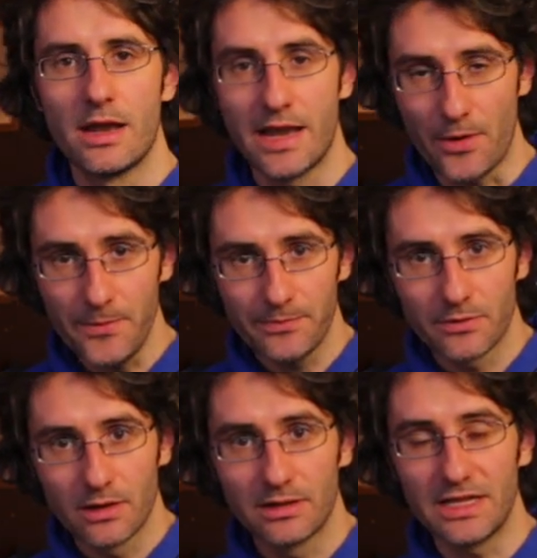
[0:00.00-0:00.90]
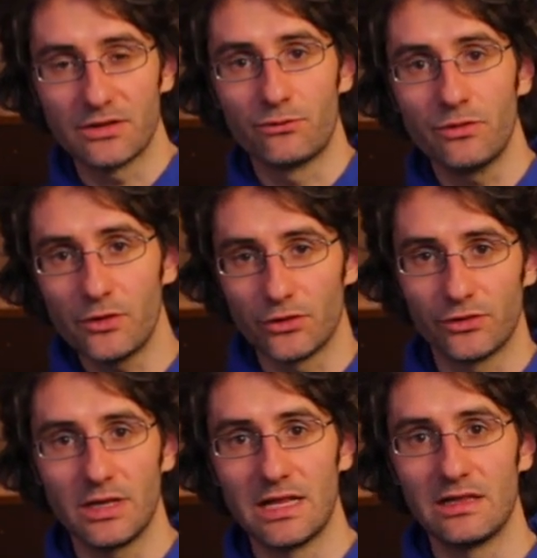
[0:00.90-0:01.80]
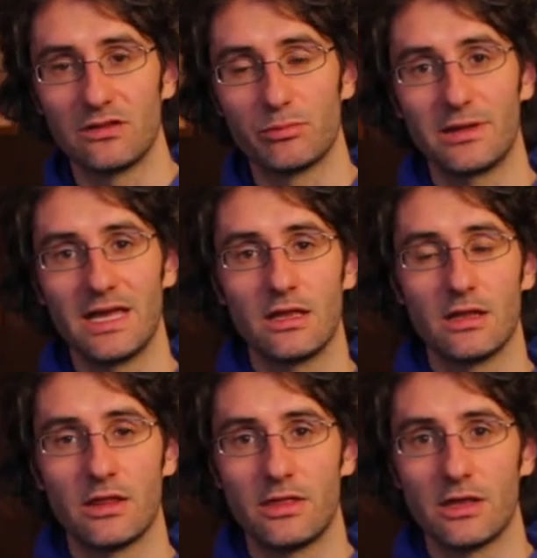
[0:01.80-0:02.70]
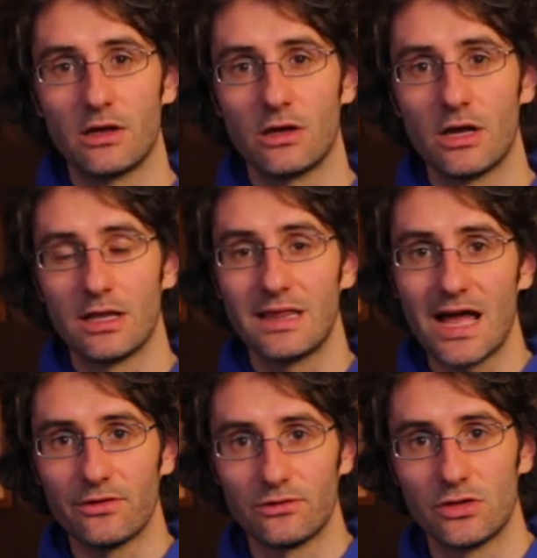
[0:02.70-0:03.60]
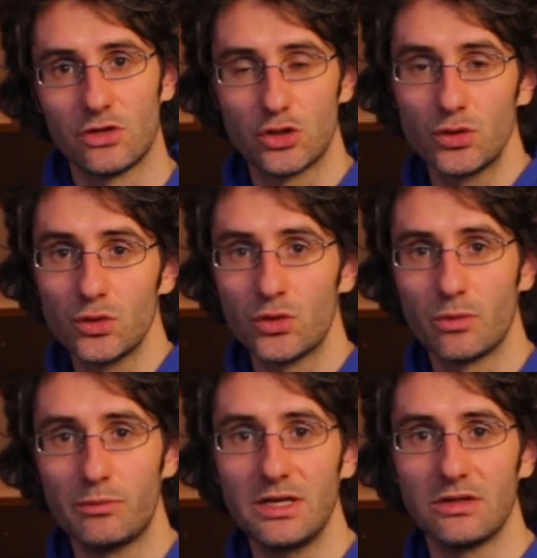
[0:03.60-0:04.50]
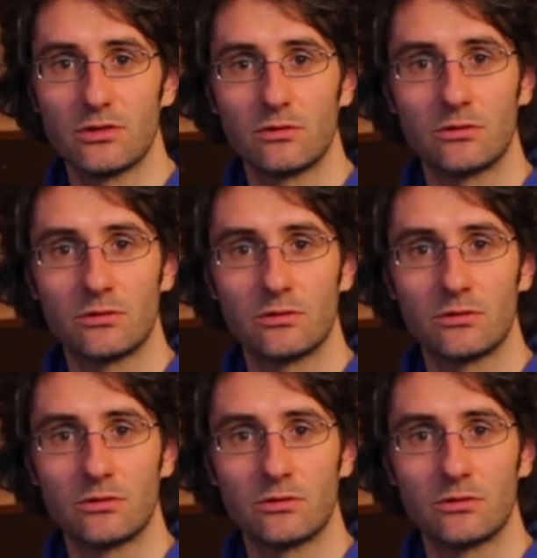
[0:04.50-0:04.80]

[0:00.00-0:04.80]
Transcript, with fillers: Now, let's reverse it and let's play the last two beats.